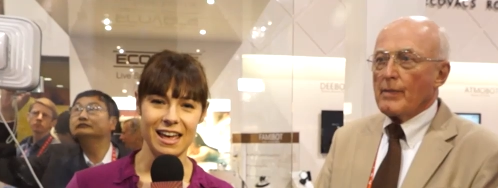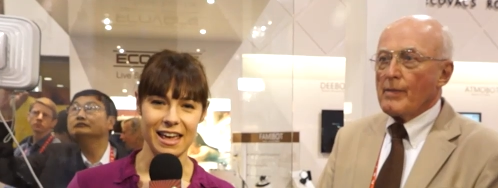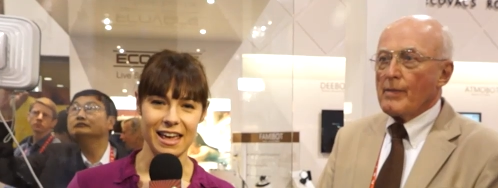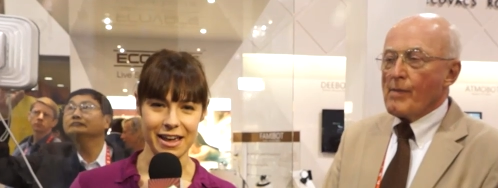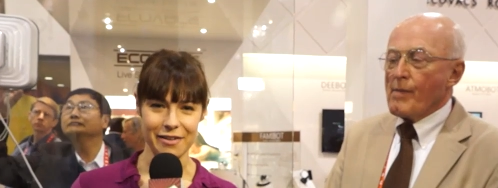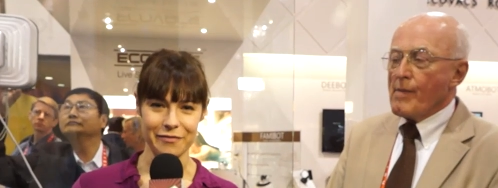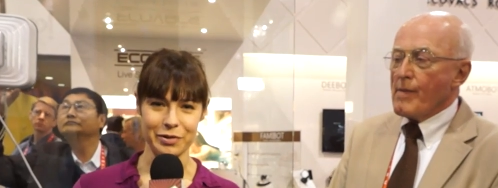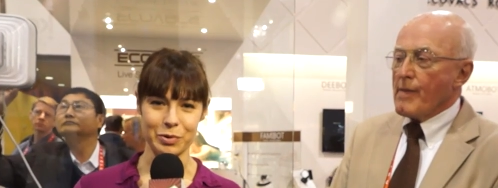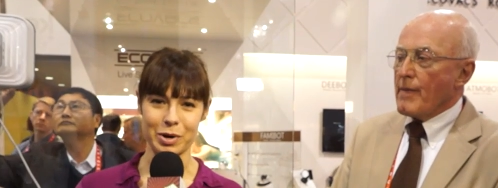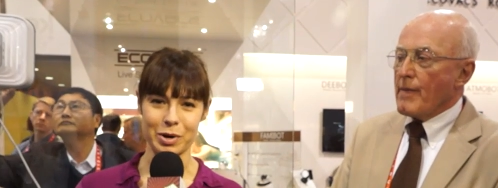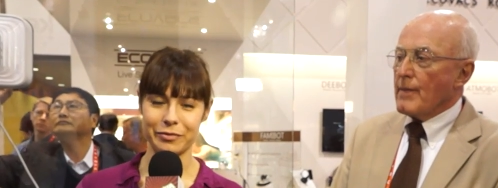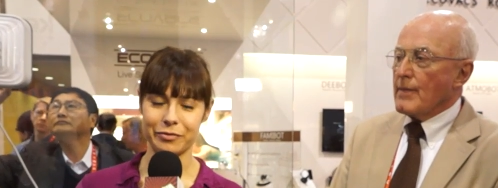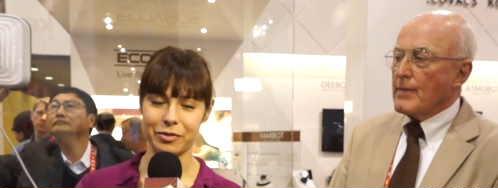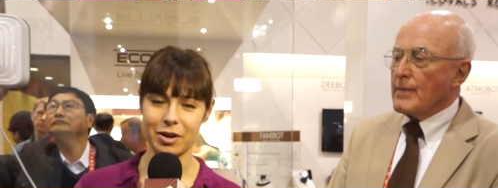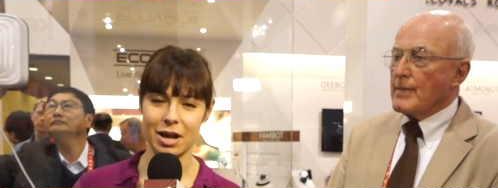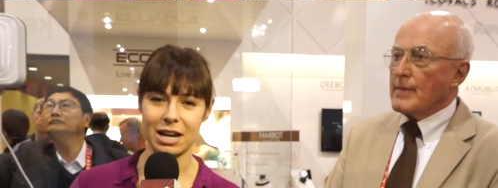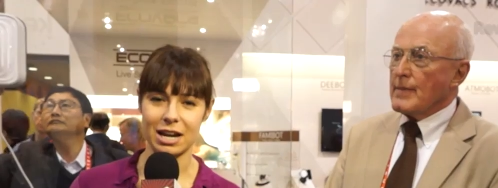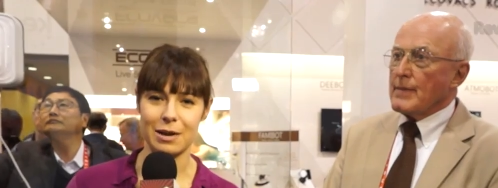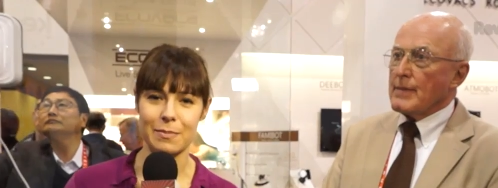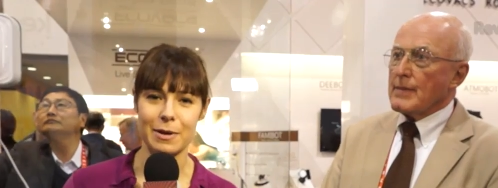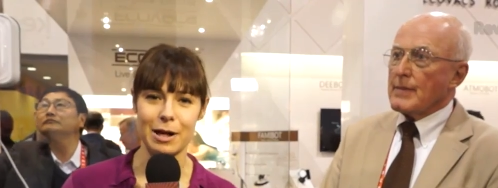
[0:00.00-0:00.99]
Speaker 1: Hey everyone,
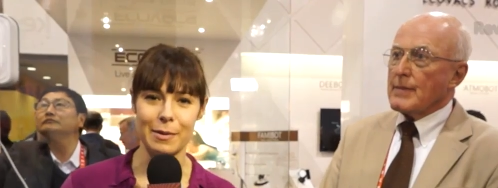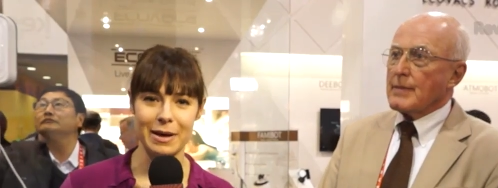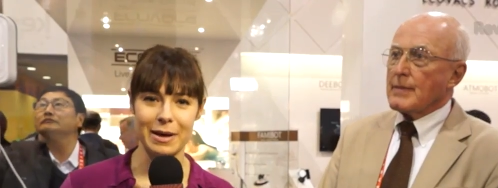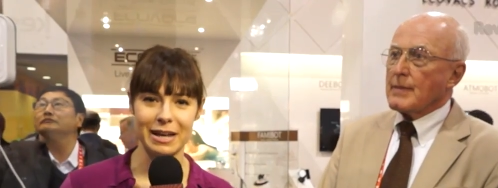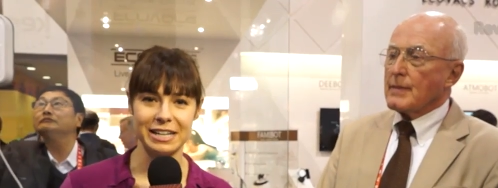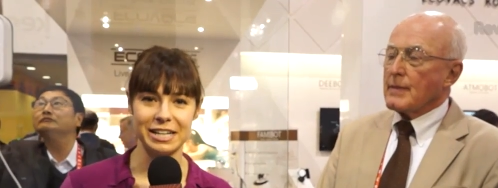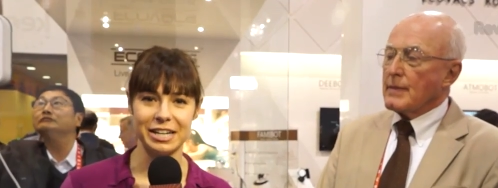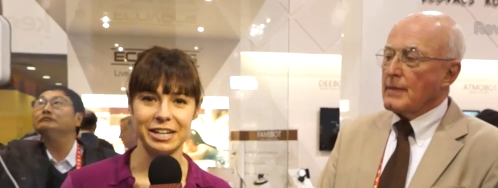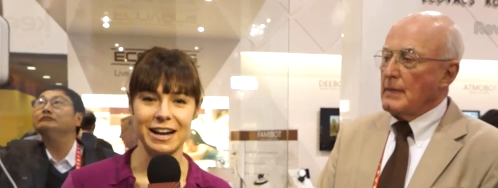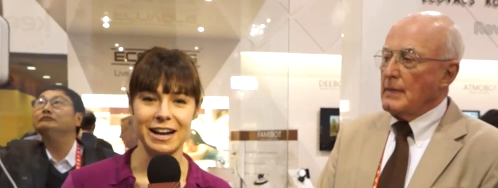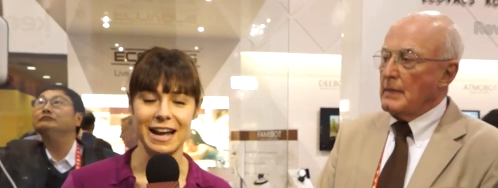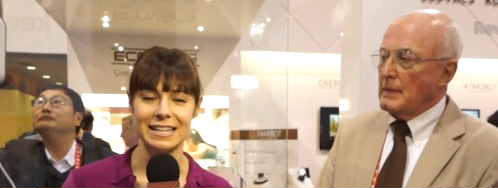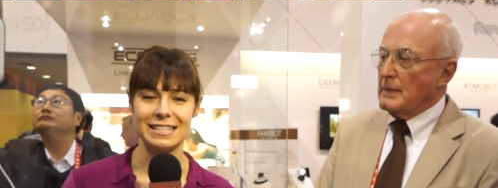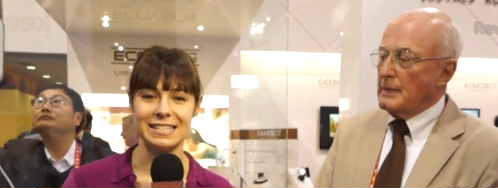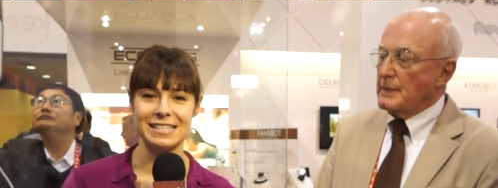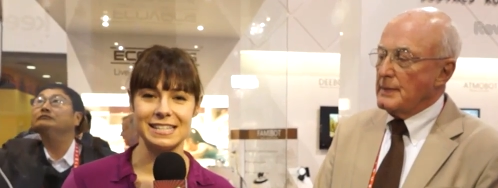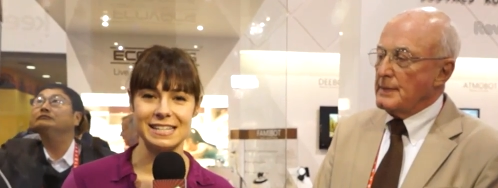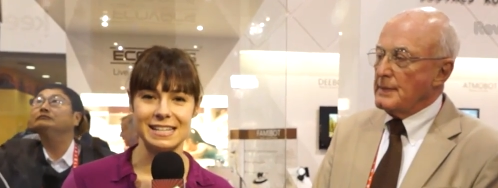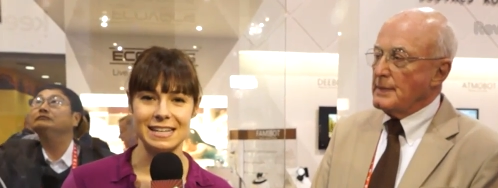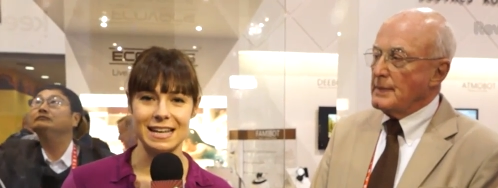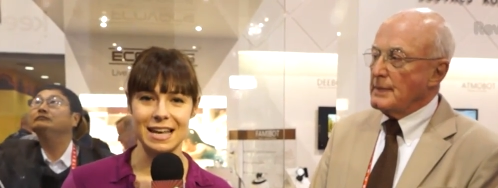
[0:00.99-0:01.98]
Veronica Belmont here
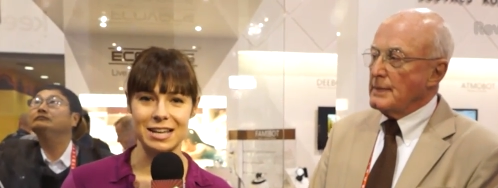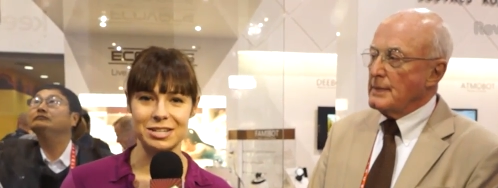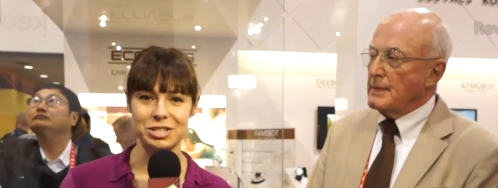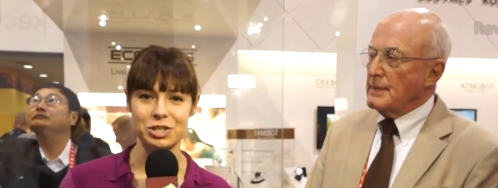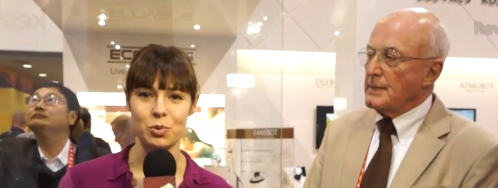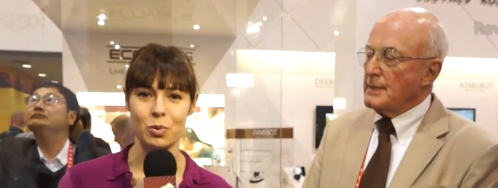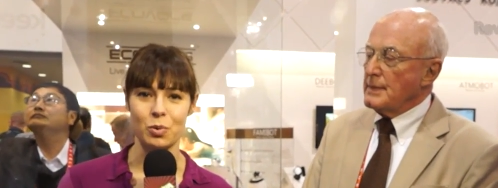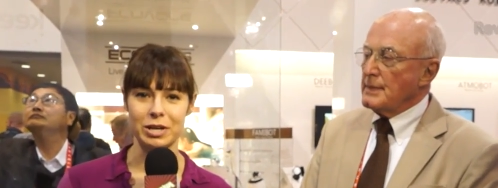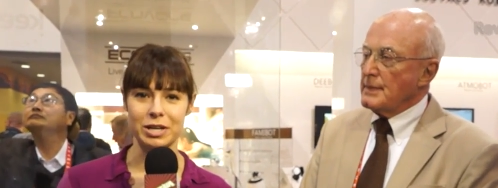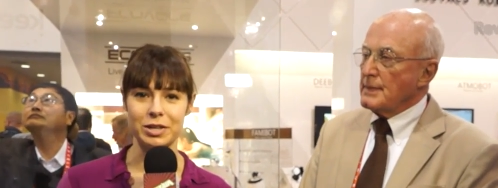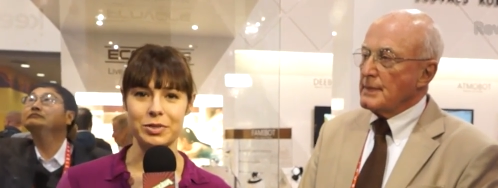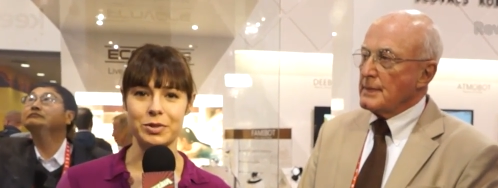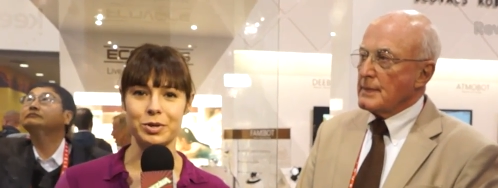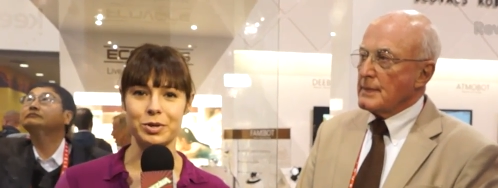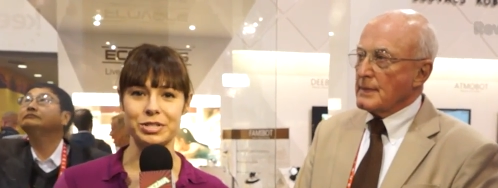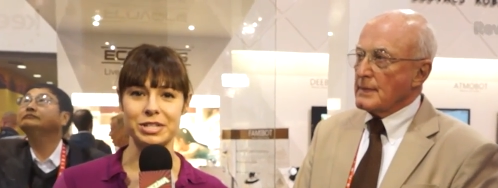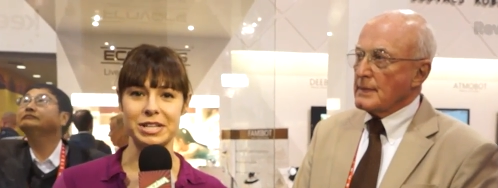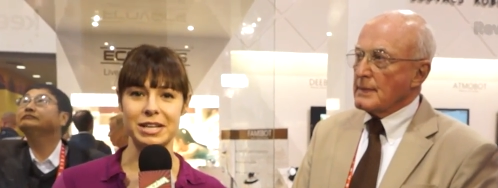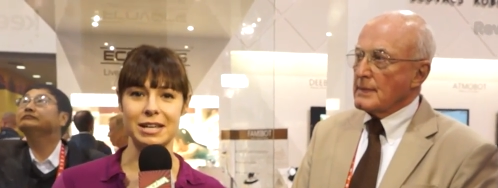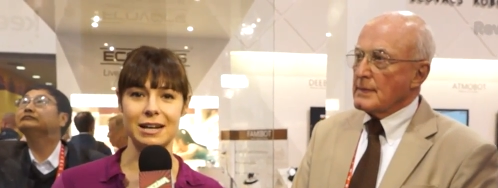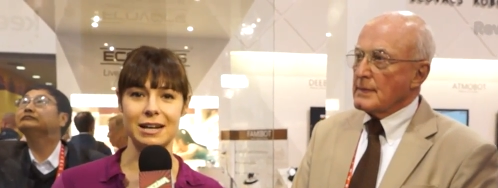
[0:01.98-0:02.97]
at CES
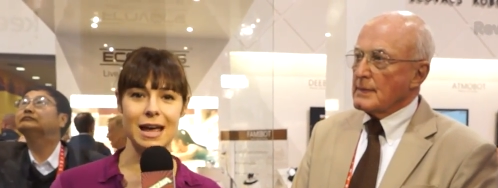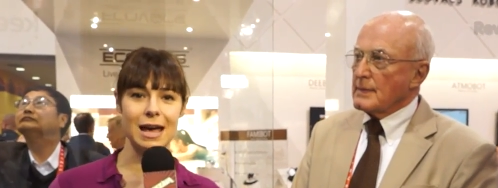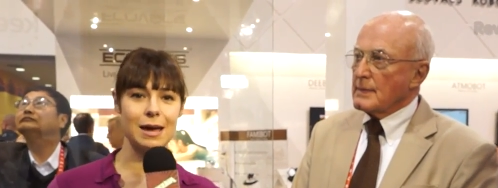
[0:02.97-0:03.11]
2013,